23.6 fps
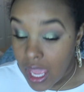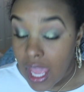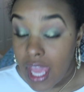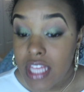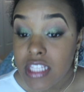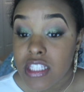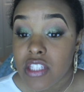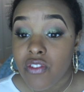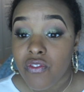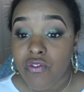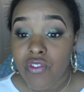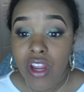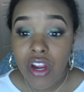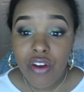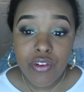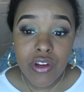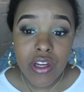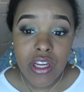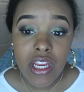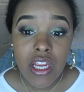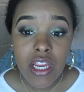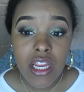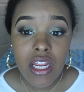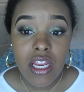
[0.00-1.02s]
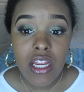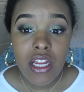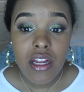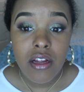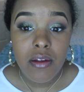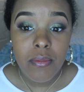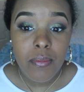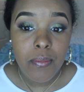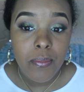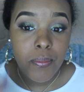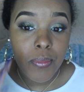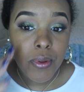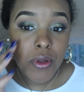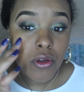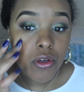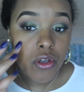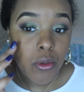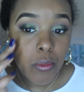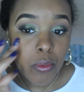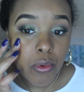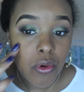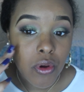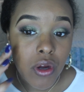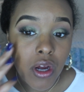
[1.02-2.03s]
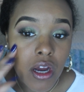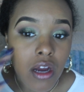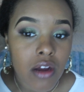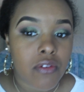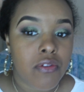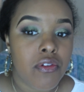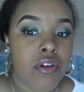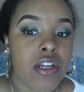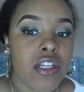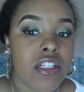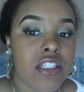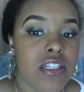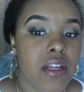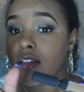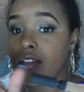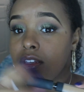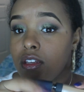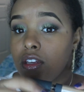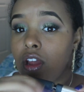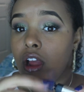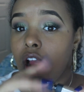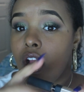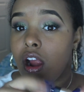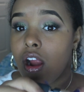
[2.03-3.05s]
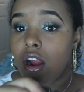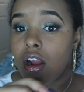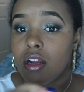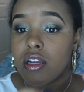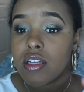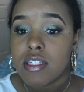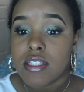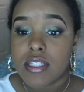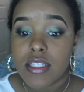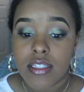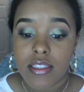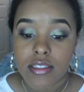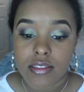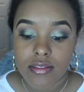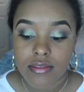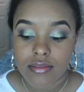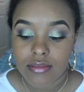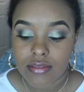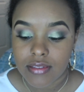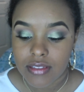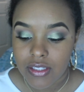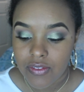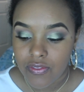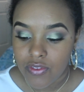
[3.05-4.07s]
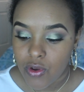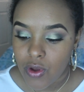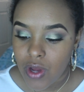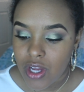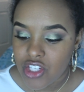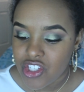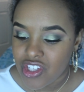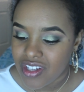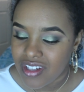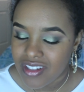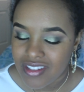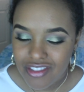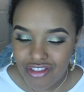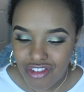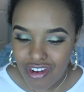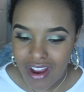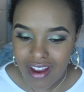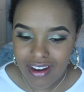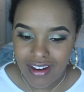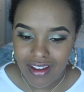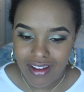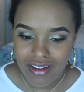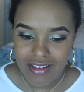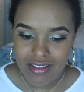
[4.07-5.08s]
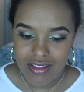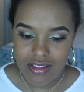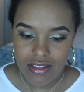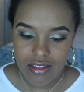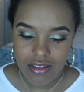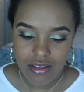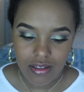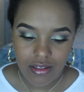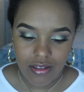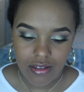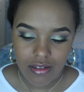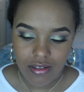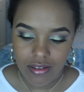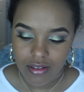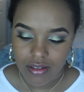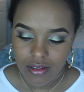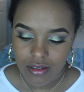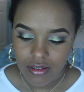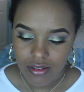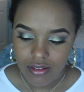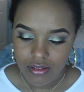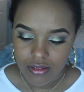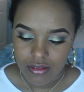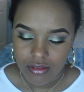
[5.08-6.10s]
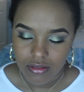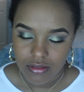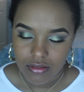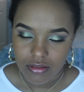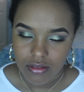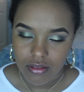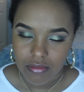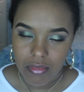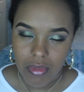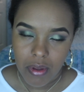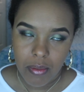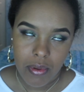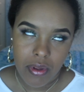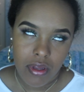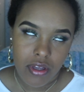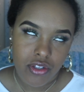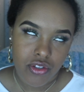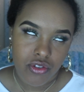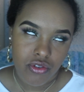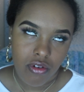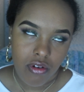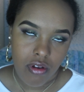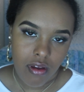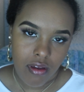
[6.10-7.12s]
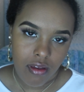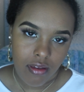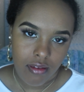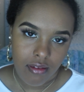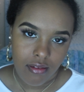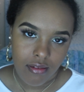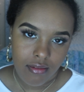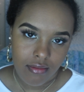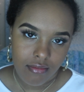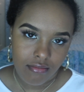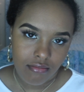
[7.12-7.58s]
It's a very buildable coverage. Nars, even though I should have tried that concealer. Maybe I'll try it.